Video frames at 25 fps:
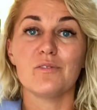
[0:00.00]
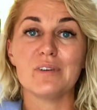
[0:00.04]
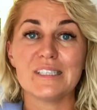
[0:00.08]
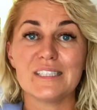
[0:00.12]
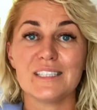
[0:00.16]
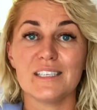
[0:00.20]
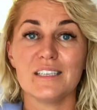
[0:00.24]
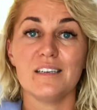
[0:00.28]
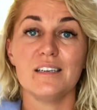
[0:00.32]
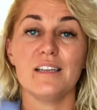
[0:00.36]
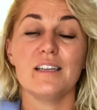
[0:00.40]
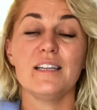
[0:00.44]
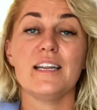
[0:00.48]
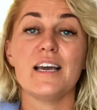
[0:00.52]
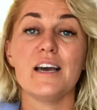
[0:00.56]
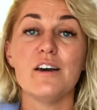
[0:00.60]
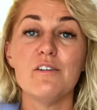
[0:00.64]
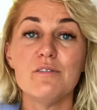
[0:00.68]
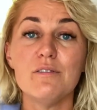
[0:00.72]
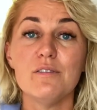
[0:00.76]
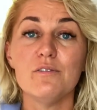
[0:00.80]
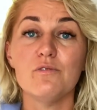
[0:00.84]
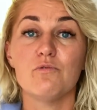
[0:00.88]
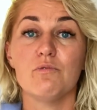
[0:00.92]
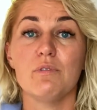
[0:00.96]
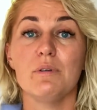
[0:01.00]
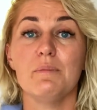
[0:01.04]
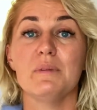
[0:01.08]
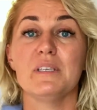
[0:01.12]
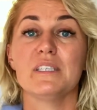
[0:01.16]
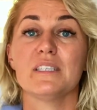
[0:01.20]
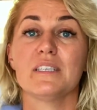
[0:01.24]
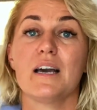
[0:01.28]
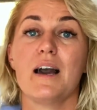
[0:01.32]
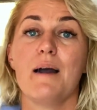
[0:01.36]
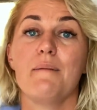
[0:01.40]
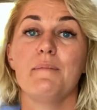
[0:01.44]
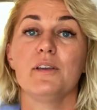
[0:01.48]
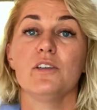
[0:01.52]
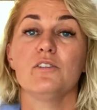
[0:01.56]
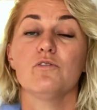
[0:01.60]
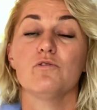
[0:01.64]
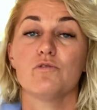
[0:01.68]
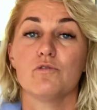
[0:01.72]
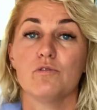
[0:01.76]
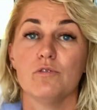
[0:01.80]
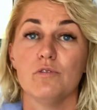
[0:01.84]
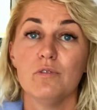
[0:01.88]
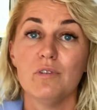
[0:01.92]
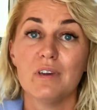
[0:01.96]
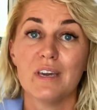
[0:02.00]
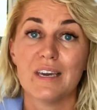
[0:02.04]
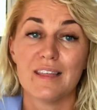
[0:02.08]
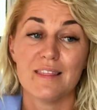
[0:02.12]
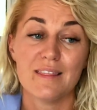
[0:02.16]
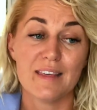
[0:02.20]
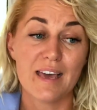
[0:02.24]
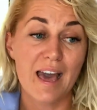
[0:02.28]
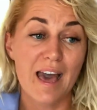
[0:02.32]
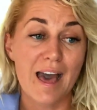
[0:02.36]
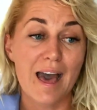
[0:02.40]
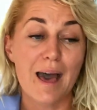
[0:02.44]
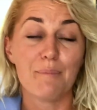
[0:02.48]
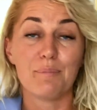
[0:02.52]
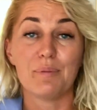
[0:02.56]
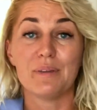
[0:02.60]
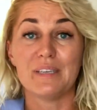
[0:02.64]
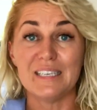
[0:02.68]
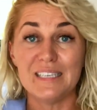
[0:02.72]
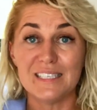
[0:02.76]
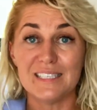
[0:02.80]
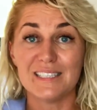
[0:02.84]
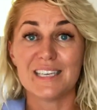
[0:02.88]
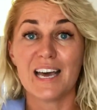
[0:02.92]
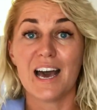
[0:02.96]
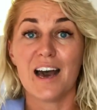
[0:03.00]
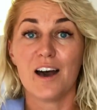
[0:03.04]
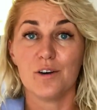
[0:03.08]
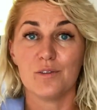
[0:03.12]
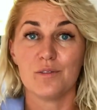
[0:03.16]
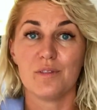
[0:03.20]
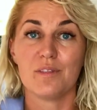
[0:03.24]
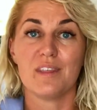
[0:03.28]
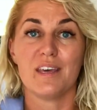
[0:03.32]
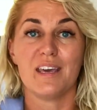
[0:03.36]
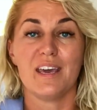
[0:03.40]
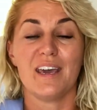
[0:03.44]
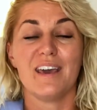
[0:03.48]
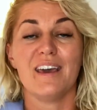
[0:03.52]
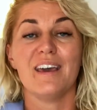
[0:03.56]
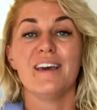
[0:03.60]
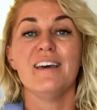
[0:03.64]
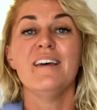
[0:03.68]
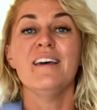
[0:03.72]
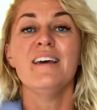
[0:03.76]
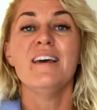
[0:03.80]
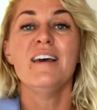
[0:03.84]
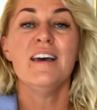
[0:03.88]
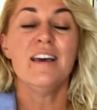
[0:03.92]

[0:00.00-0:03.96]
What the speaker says: etc. And now the dream is coming true, and the app is out there.